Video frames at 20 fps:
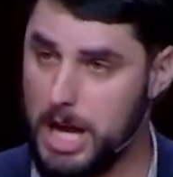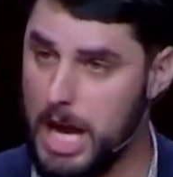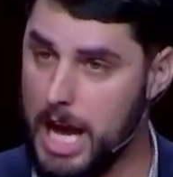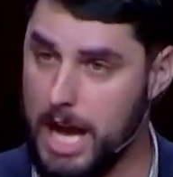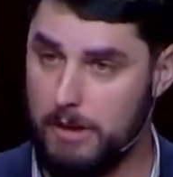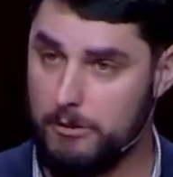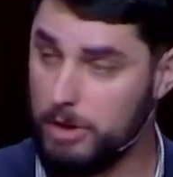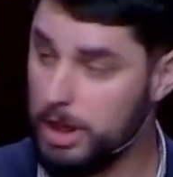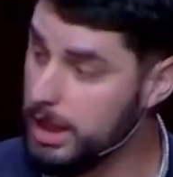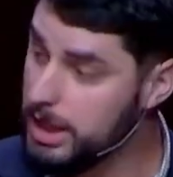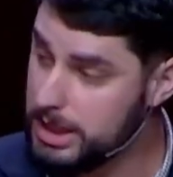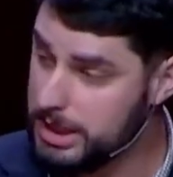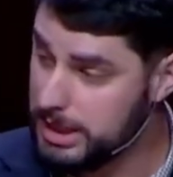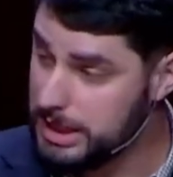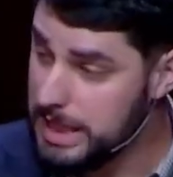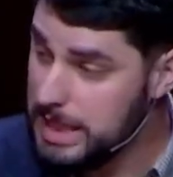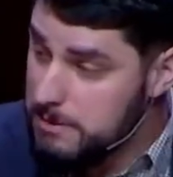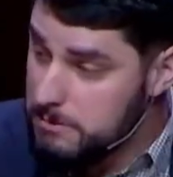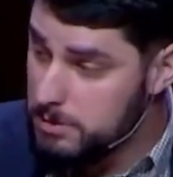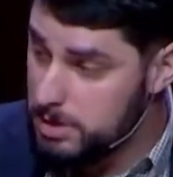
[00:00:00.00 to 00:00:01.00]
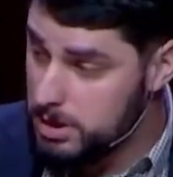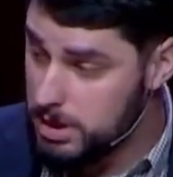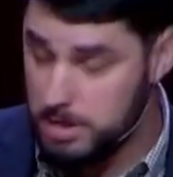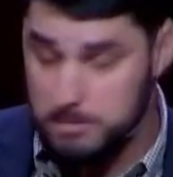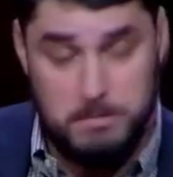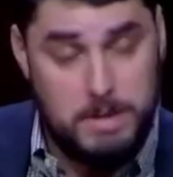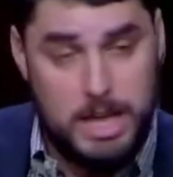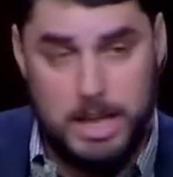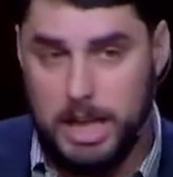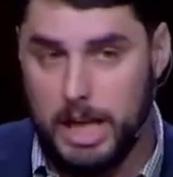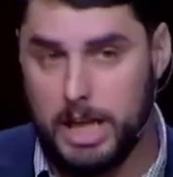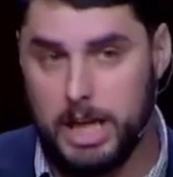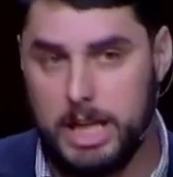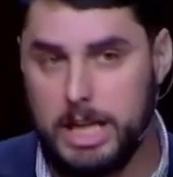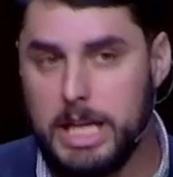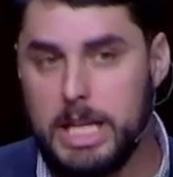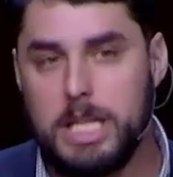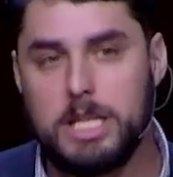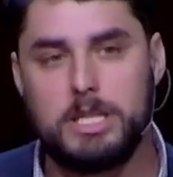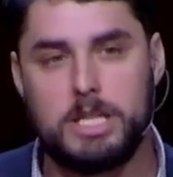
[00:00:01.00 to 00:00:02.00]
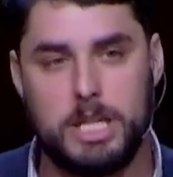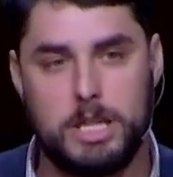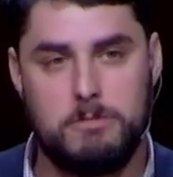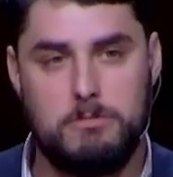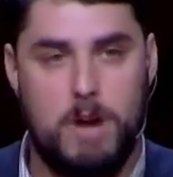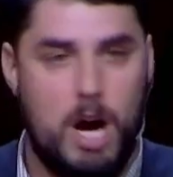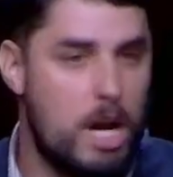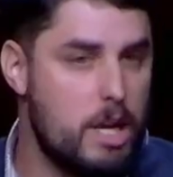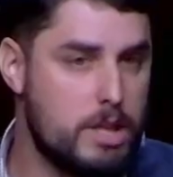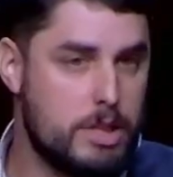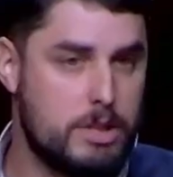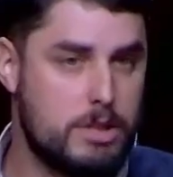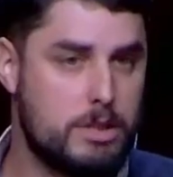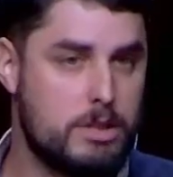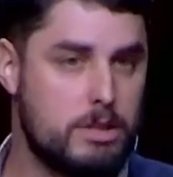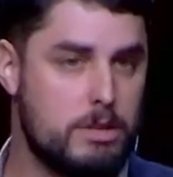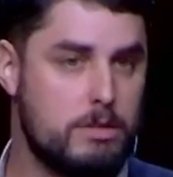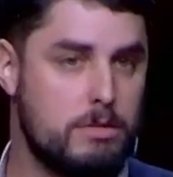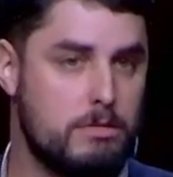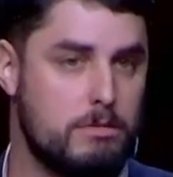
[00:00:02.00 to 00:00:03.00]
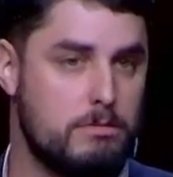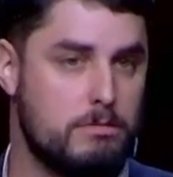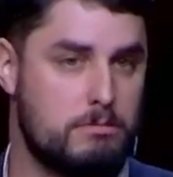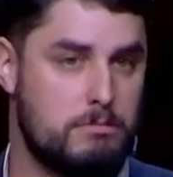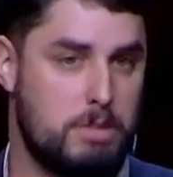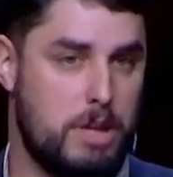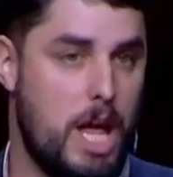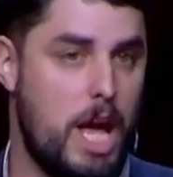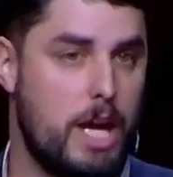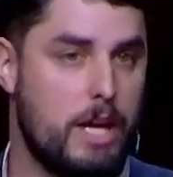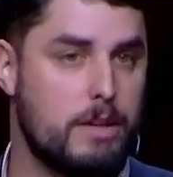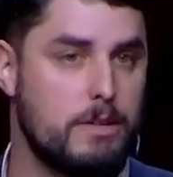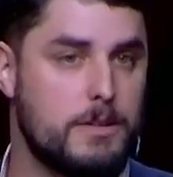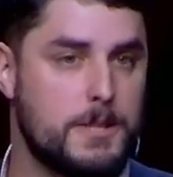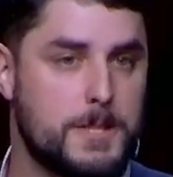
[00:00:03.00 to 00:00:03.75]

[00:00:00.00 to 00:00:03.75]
It really seems to me like an easy and modest play.